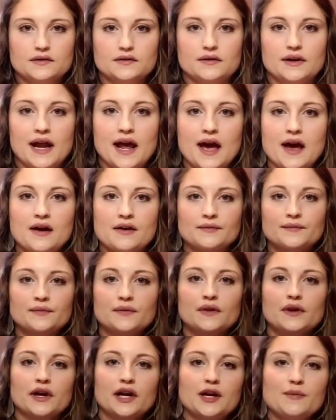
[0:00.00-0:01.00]
So
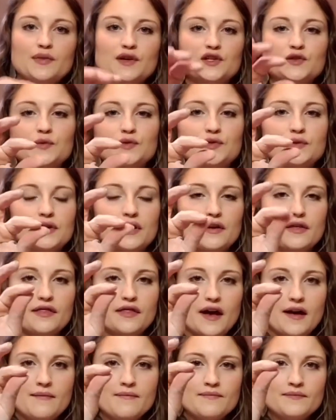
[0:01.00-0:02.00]
now you're going to pinch between your
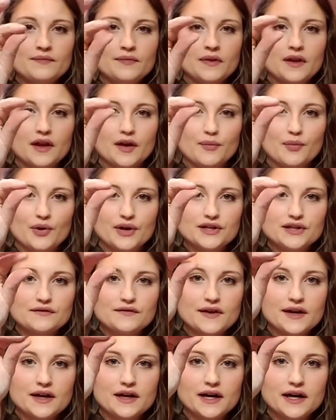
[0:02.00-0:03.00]
thumb, your
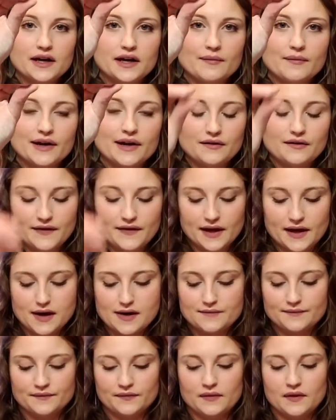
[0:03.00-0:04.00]
pointer finger, and your middle
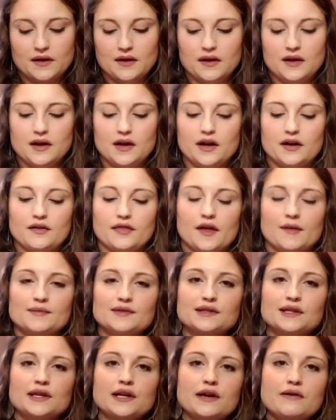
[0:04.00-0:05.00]
finger. Your
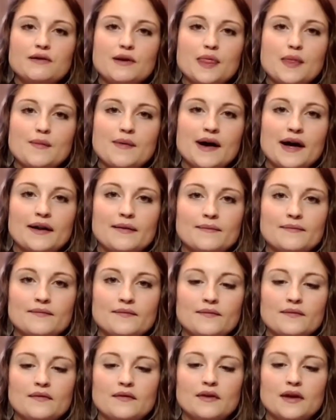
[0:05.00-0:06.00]
thumb is going to go at the
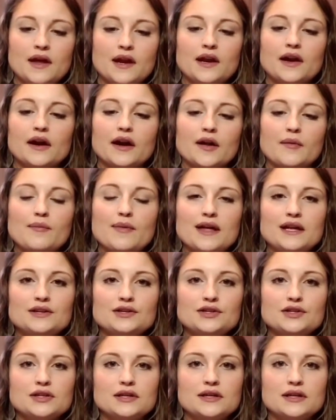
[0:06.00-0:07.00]
bottom, and you're going to
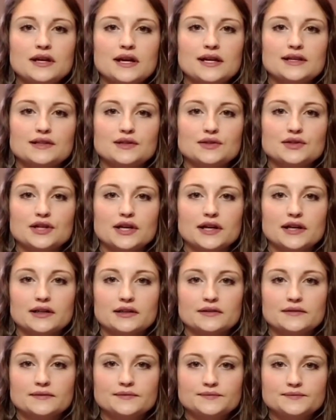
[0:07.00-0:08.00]
pinch as you
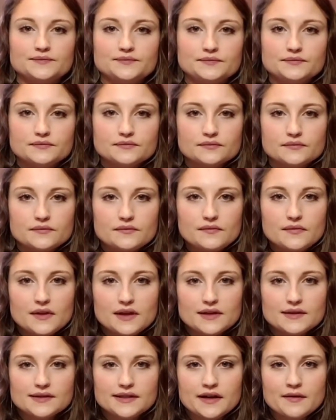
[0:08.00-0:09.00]
turn.
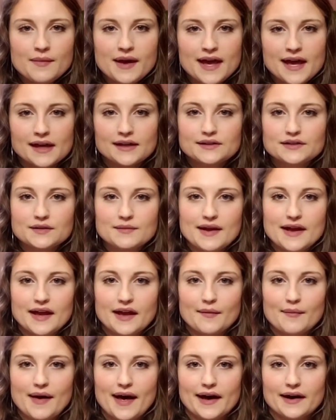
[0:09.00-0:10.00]
See how my hands are
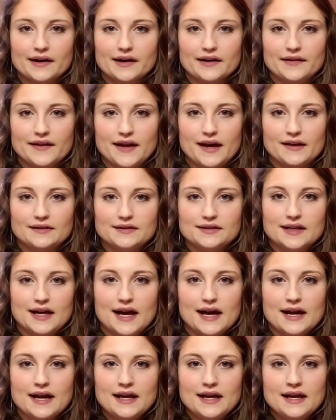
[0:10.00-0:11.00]
making a pattern on the
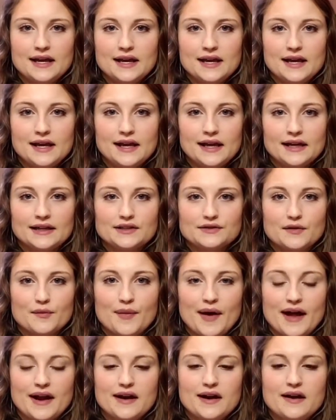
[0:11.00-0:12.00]
outside? It's
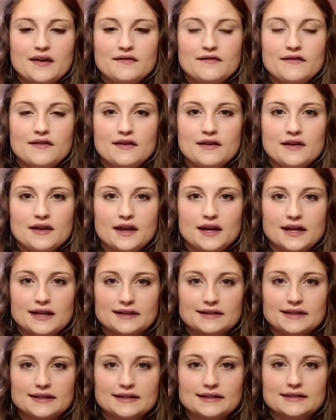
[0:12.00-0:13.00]
repetitive
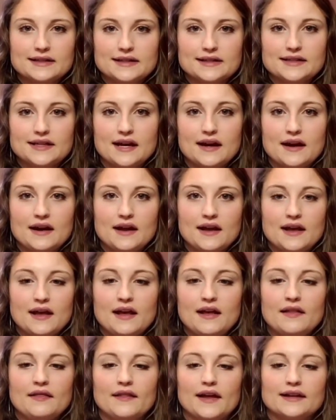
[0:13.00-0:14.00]
and it's consistent.
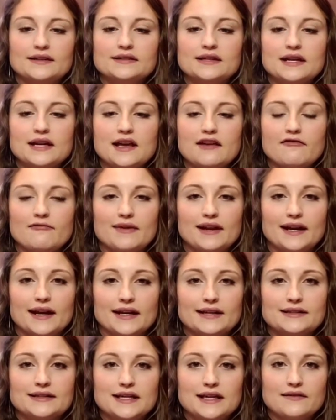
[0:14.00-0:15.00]
That's going to give me
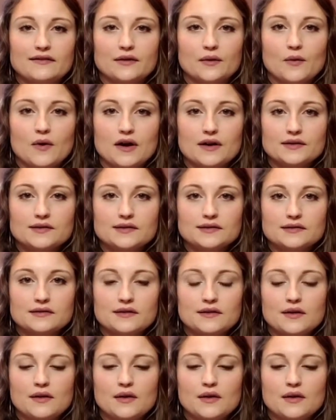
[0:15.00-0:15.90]
nice even walls.